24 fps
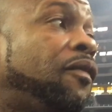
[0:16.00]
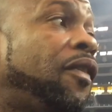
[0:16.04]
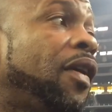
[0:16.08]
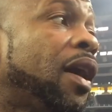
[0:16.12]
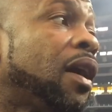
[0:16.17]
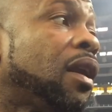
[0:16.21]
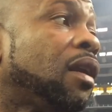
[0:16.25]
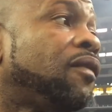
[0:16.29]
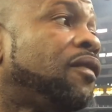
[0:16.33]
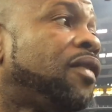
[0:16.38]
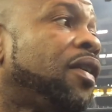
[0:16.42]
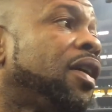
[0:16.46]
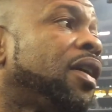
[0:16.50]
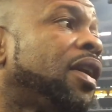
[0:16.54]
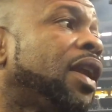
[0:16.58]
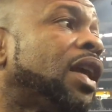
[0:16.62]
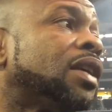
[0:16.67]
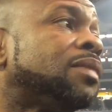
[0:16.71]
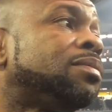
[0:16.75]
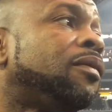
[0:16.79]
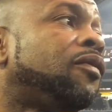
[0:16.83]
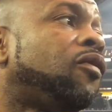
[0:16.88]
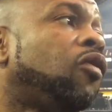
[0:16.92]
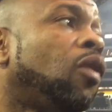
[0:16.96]
fighter, very
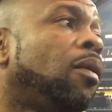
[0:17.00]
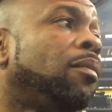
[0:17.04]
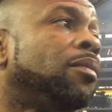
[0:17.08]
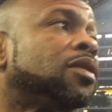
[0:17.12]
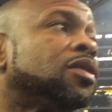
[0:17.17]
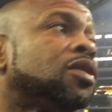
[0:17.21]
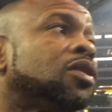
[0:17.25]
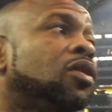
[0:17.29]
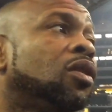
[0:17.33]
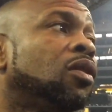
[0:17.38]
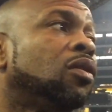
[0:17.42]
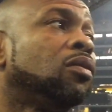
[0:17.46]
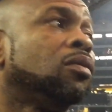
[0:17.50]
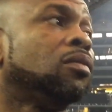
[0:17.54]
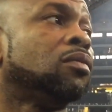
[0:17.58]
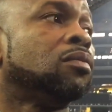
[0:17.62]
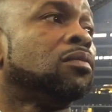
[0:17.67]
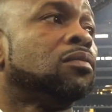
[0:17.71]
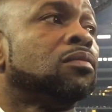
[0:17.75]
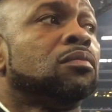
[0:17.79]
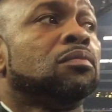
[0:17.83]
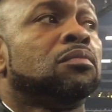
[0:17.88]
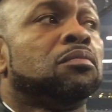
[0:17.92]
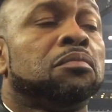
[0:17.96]
nice performance. You know.
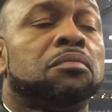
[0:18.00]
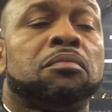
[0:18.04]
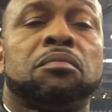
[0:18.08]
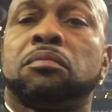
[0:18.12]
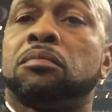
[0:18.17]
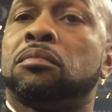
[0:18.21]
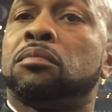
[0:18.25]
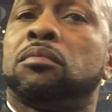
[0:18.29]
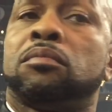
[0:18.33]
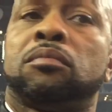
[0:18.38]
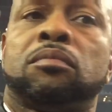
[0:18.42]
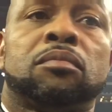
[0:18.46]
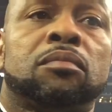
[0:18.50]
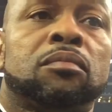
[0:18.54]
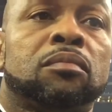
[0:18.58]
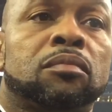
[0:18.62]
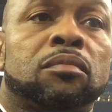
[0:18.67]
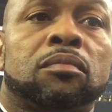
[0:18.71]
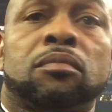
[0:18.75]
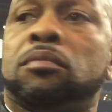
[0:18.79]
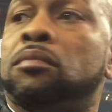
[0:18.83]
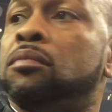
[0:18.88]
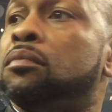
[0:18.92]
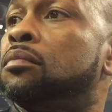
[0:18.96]
what
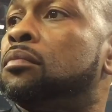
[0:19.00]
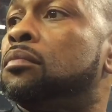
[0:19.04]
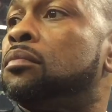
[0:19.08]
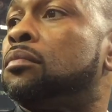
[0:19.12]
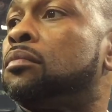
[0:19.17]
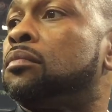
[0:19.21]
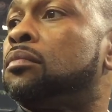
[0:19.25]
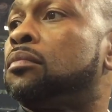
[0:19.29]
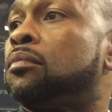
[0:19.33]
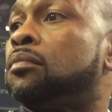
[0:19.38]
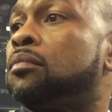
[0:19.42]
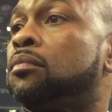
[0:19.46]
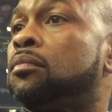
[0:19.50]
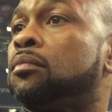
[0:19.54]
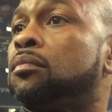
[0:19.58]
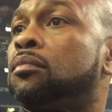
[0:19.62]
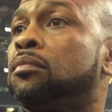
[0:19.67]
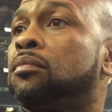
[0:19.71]
did you think of his bold statement?